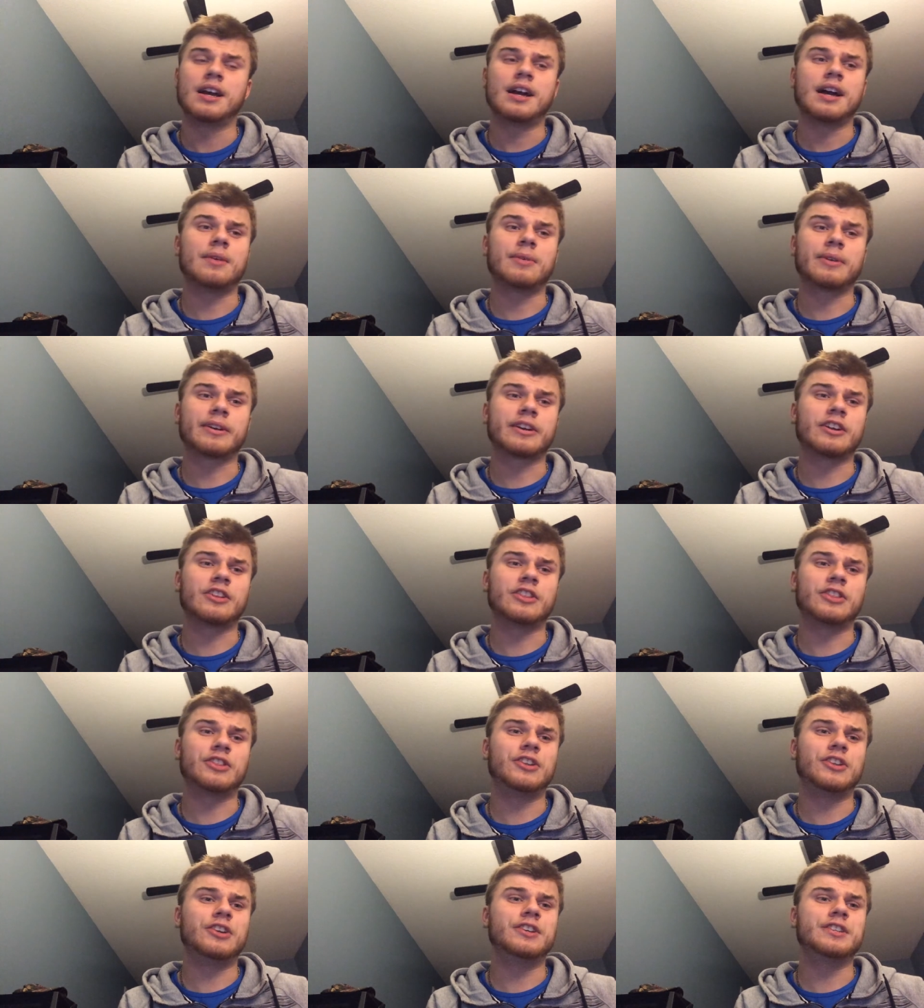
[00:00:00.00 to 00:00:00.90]
I work on
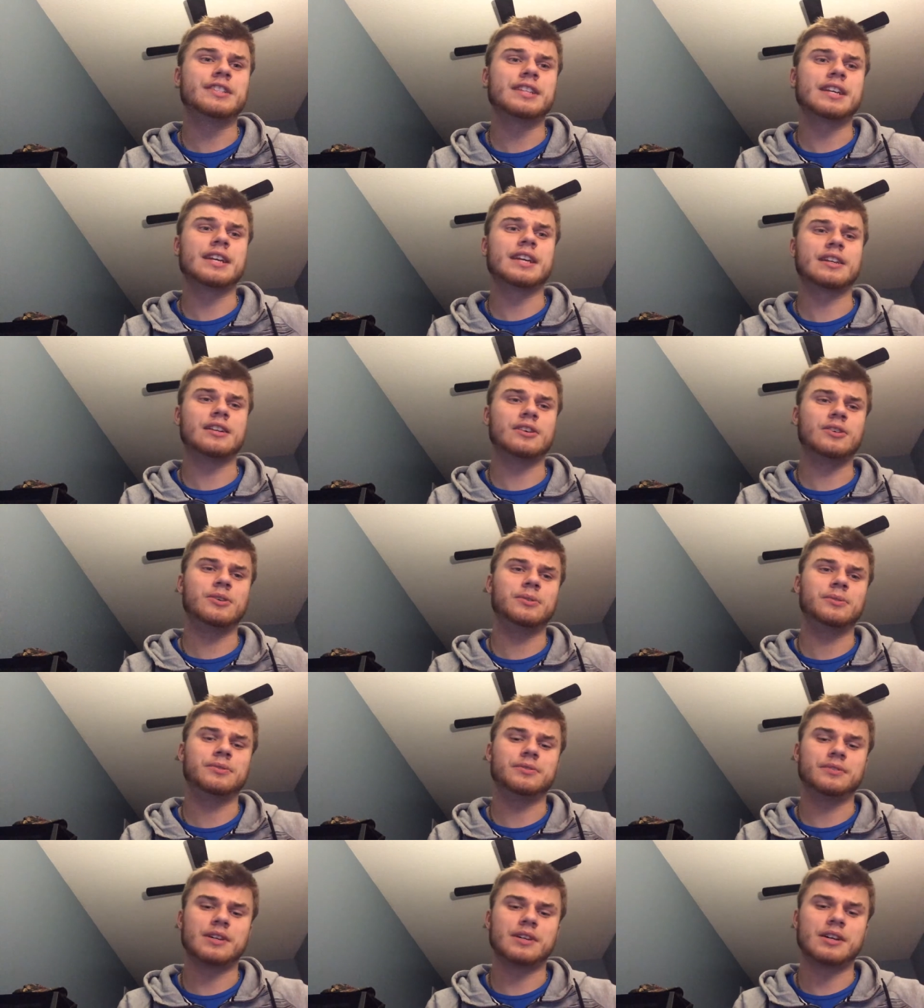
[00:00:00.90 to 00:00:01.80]
Thursday and
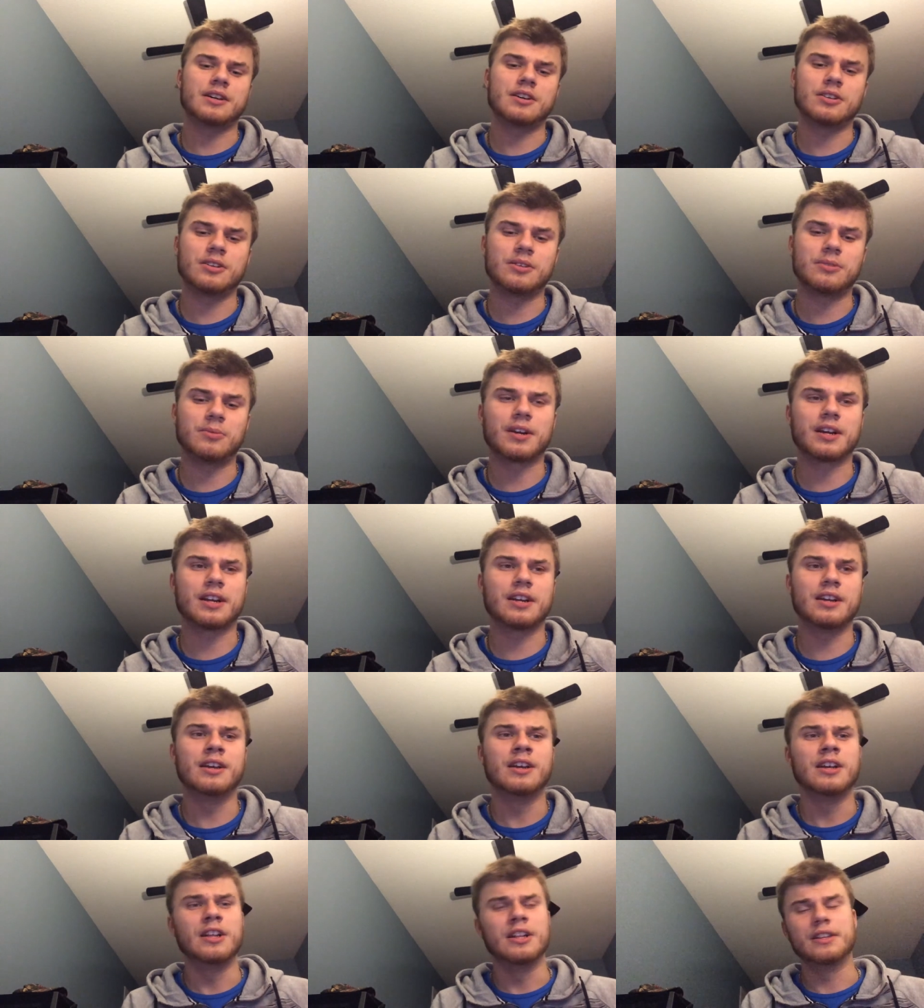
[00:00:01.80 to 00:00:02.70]
I'll, I'll work
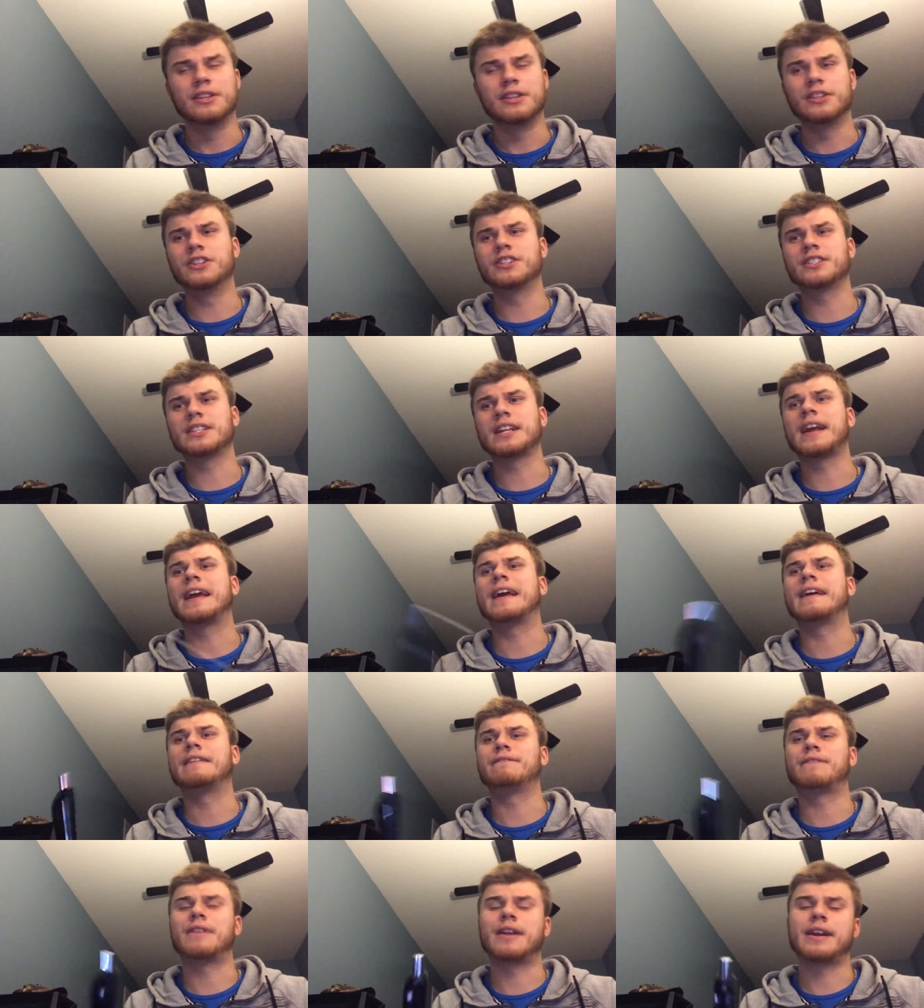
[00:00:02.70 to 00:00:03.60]
Thursday
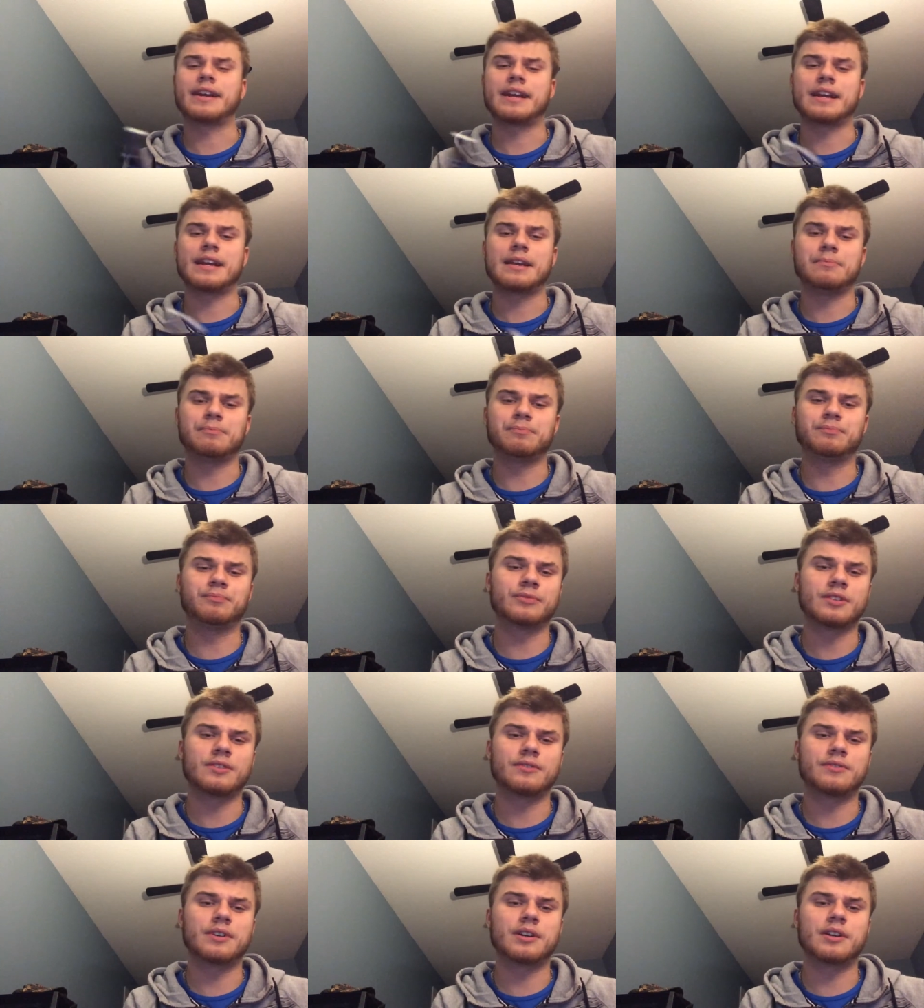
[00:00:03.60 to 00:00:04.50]
and Friday
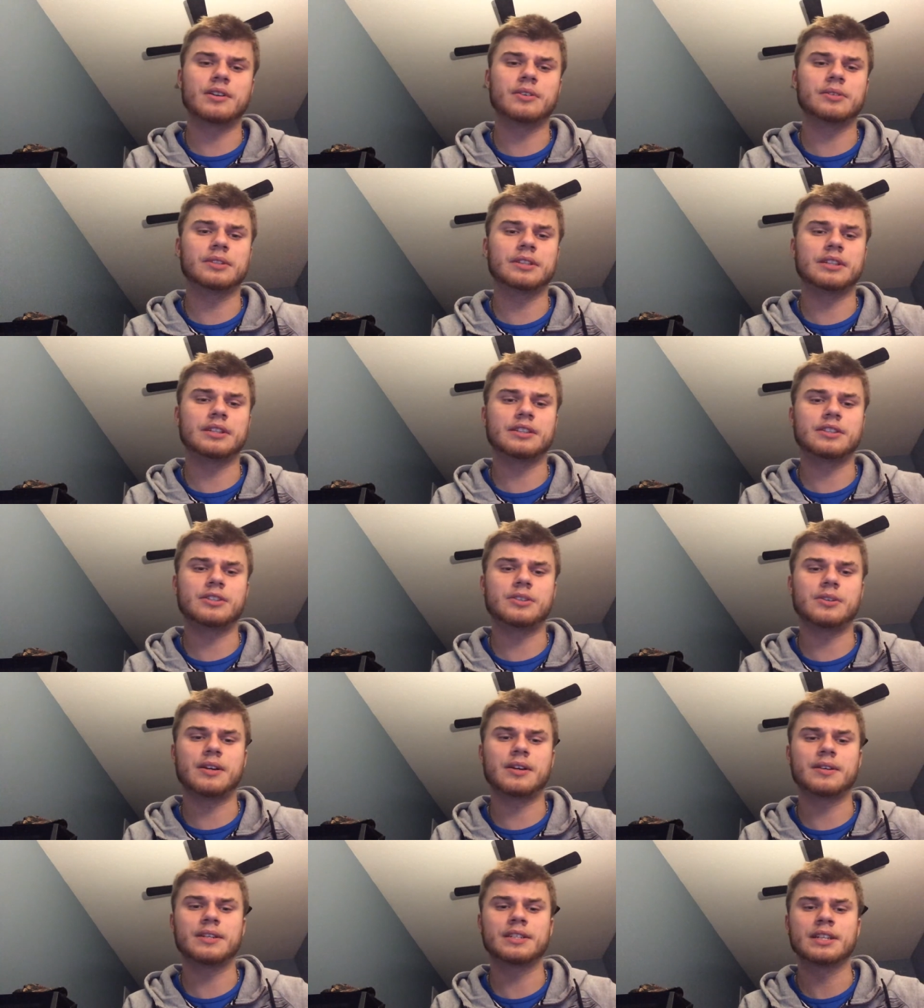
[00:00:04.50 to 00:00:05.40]
for only
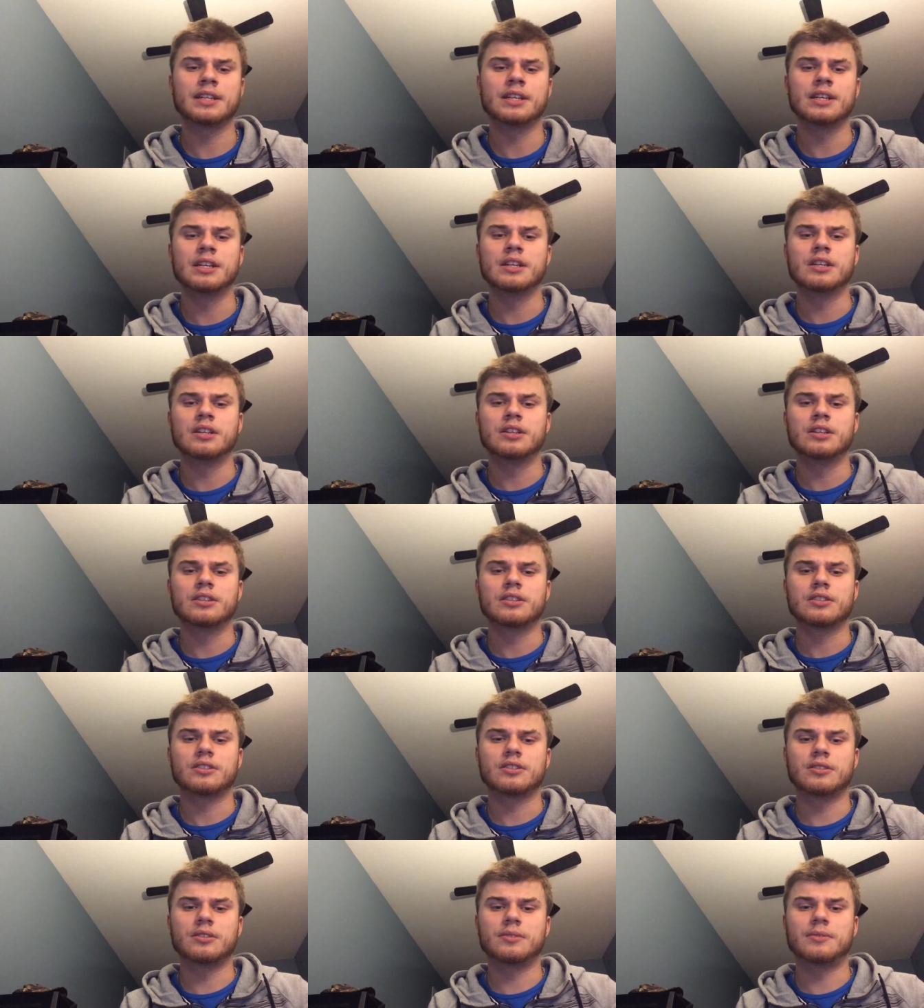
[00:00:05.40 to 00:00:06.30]
two hours.
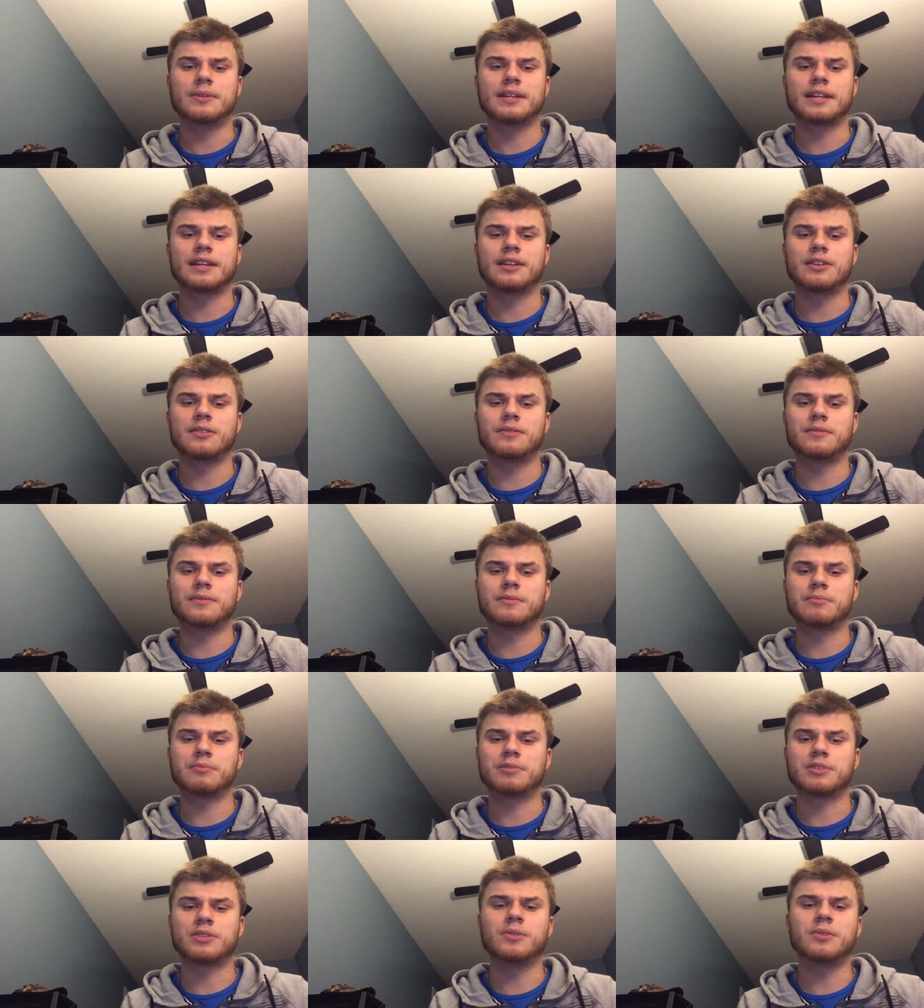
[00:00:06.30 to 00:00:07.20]
So when I get home
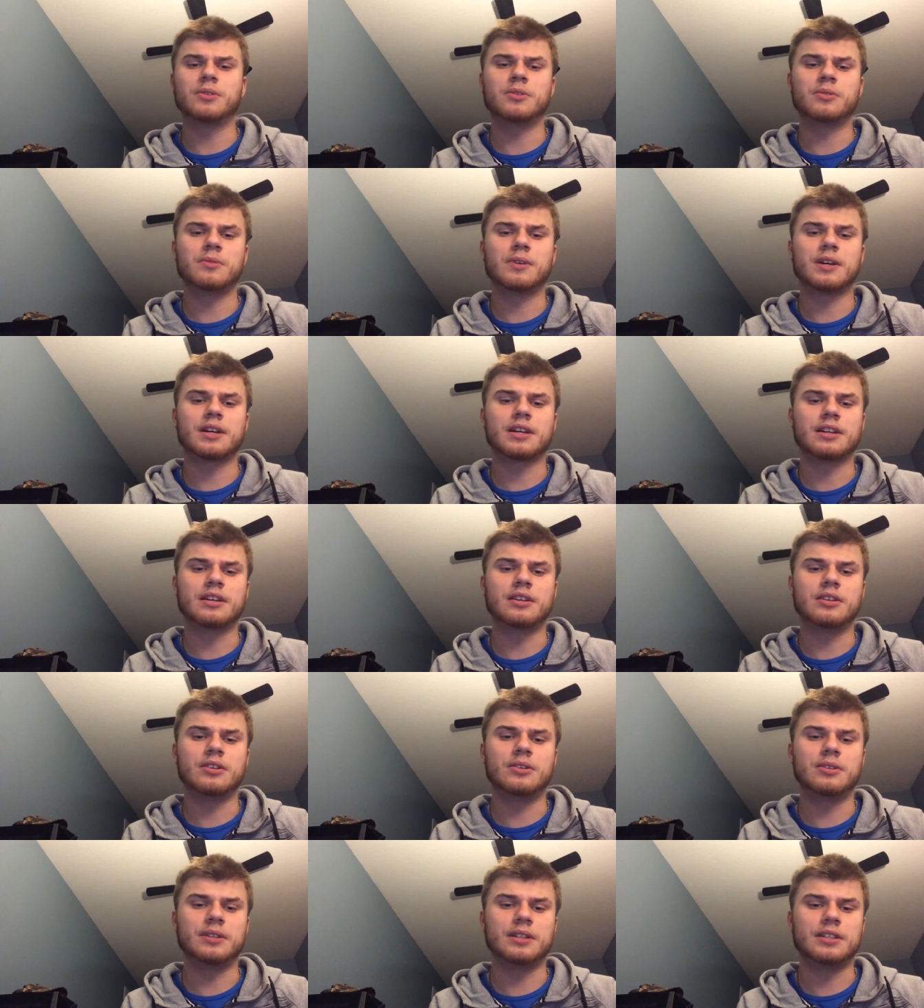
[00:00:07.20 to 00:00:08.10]
from school, walk
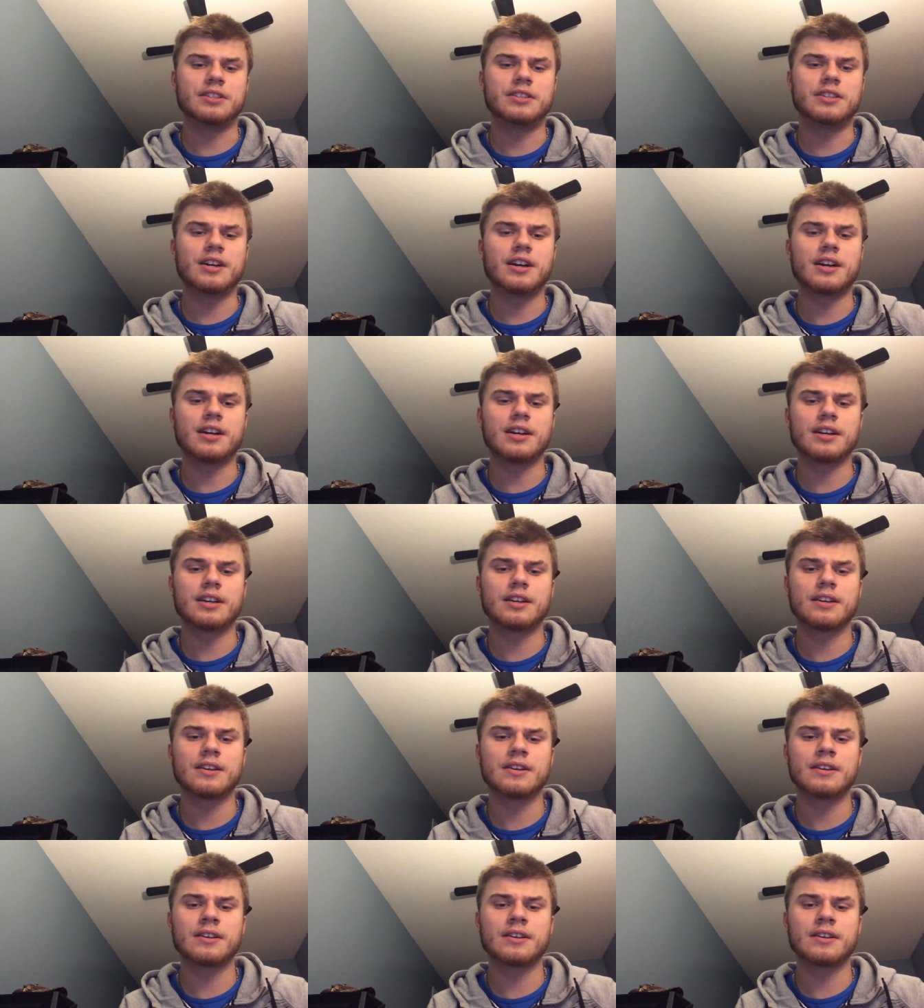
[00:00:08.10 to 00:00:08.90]
Cody's dog,